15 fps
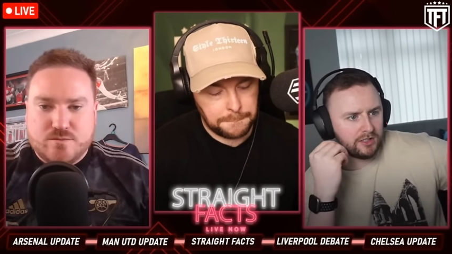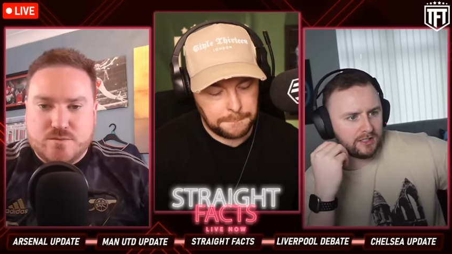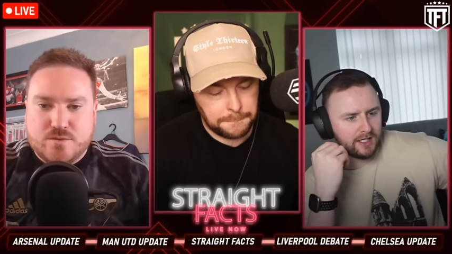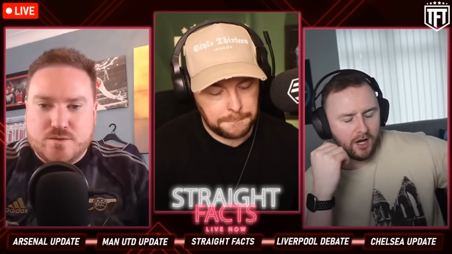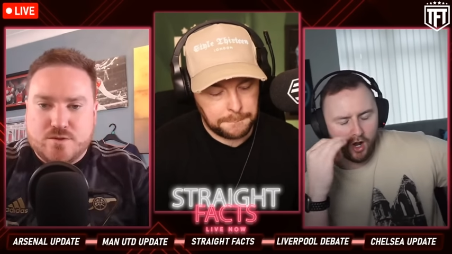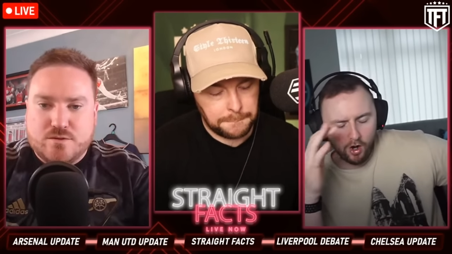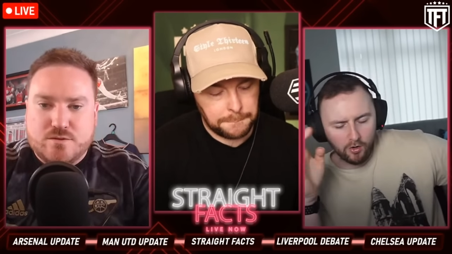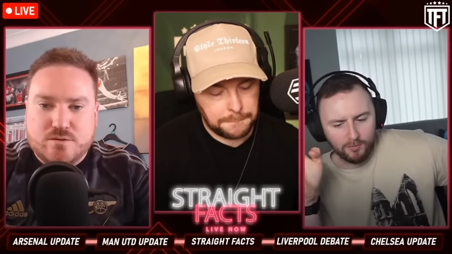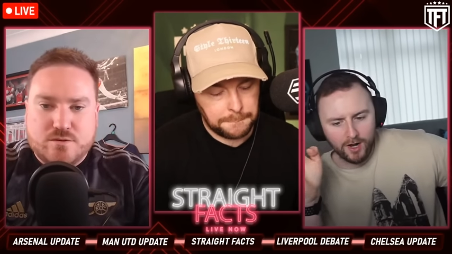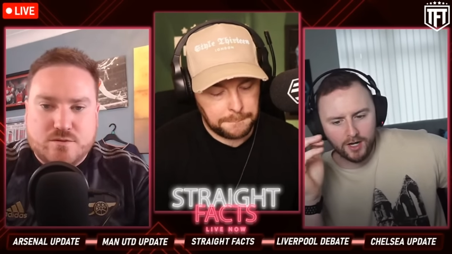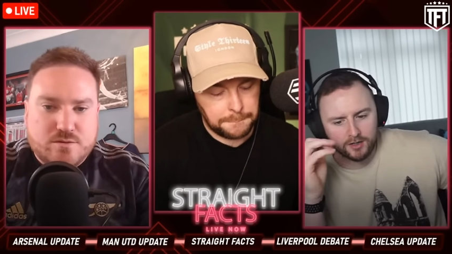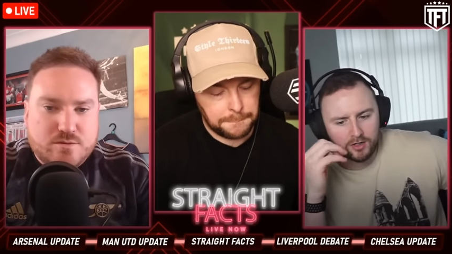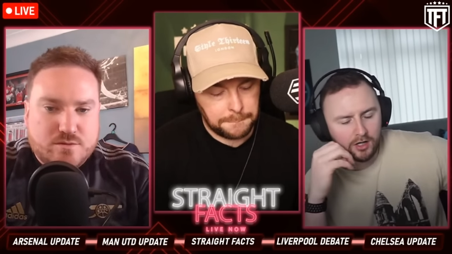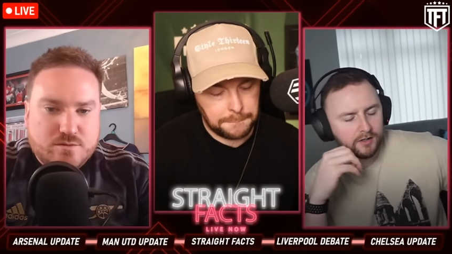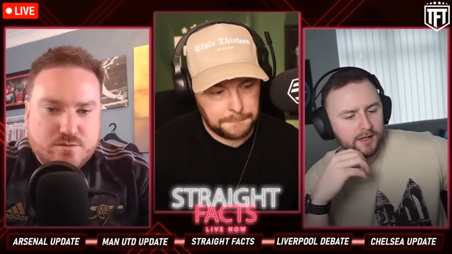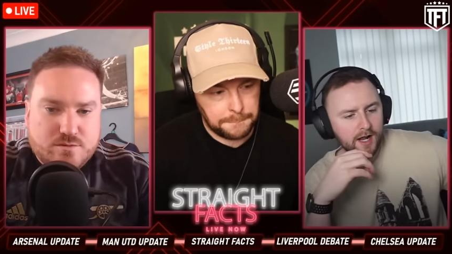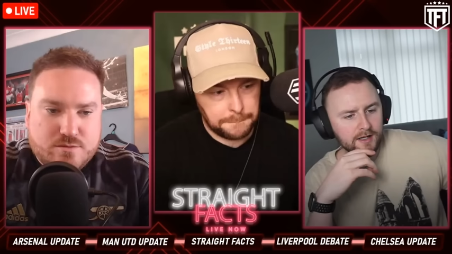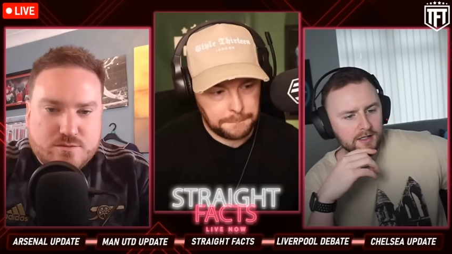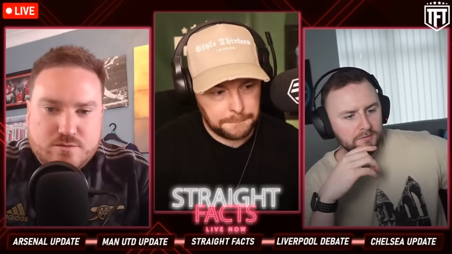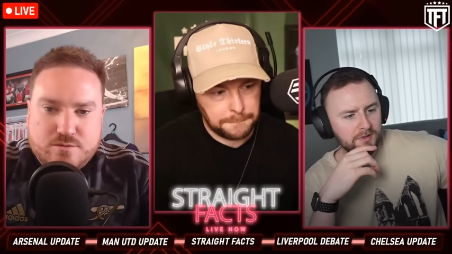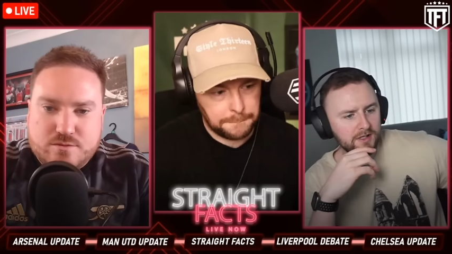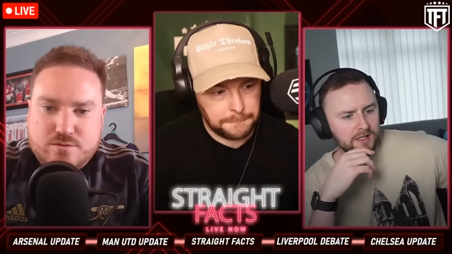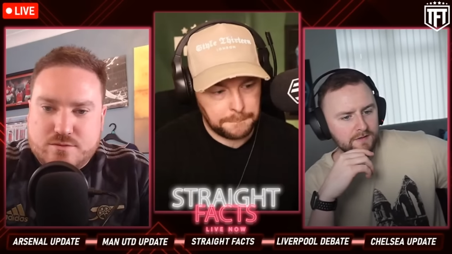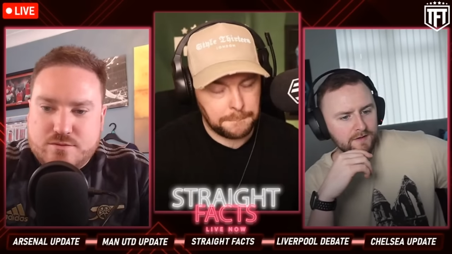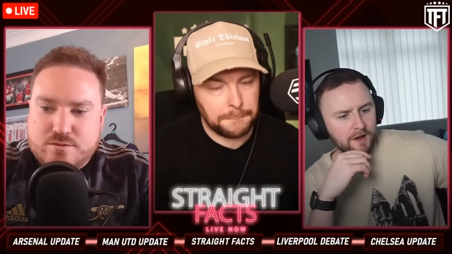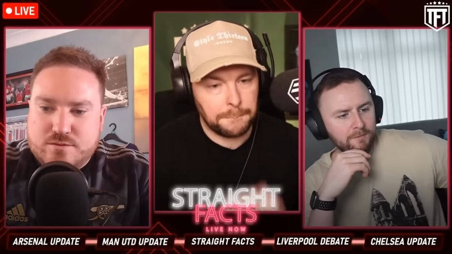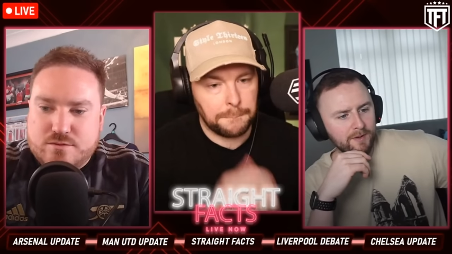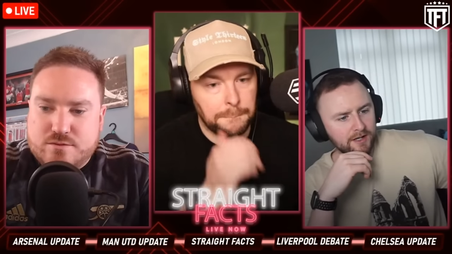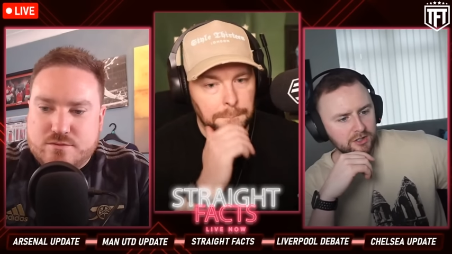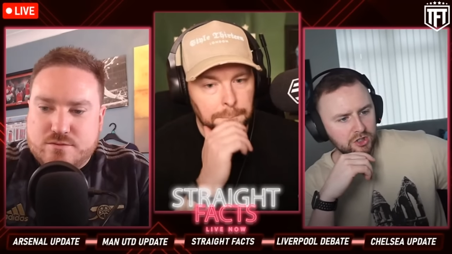Speaker 1: It's like, oh my god, can you believe how
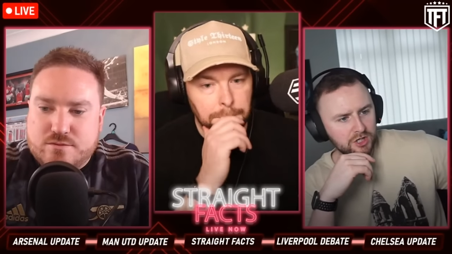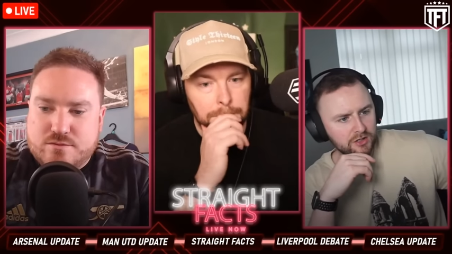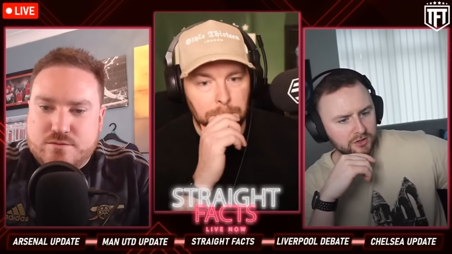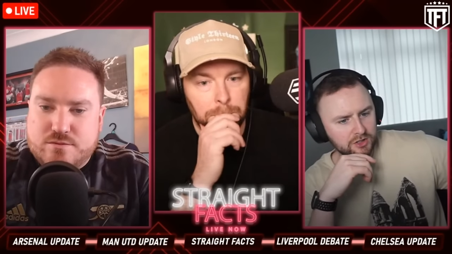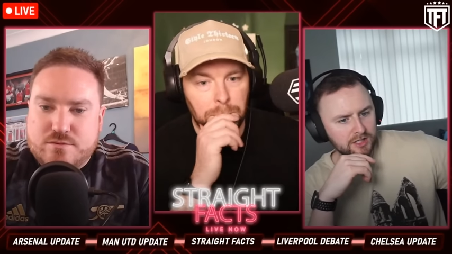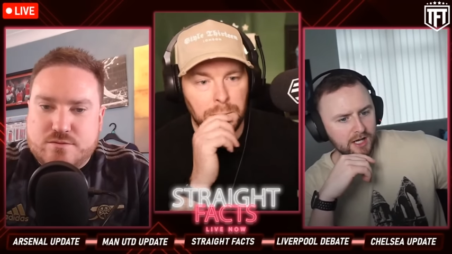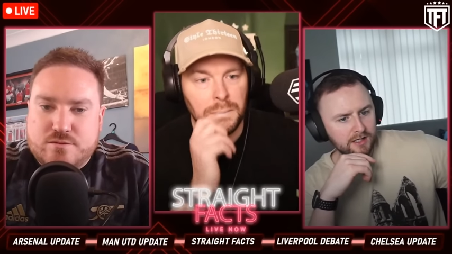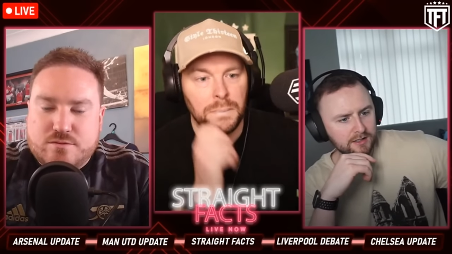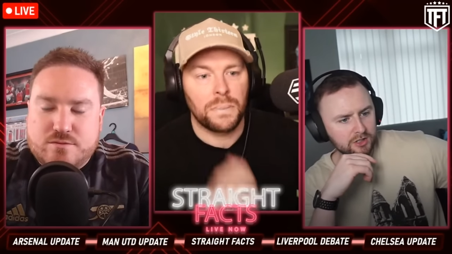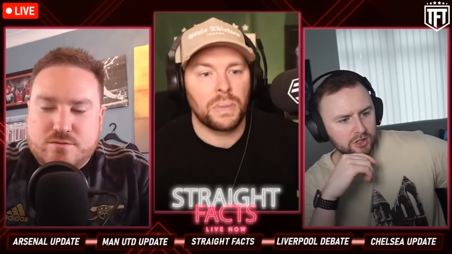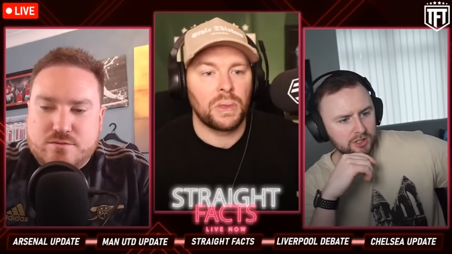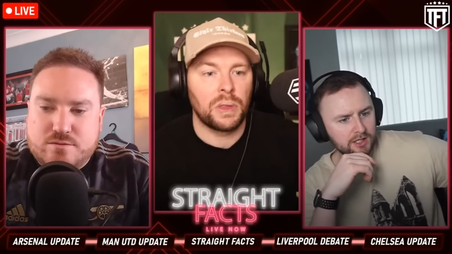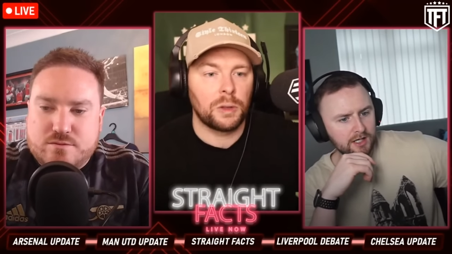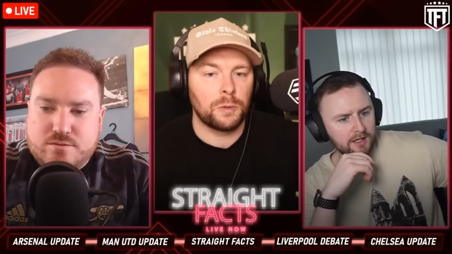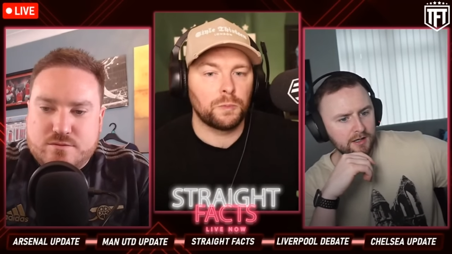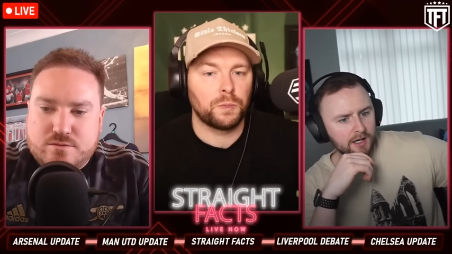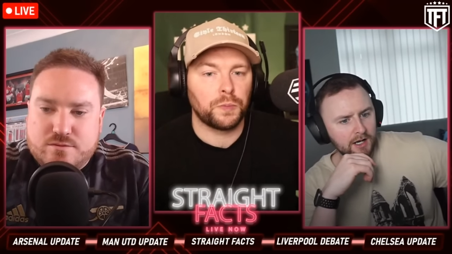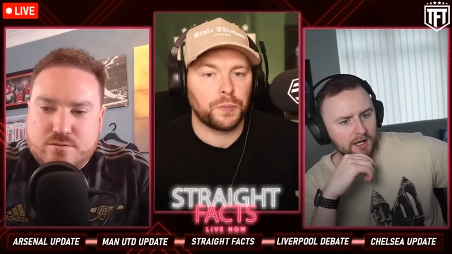bad Chelsea are this year?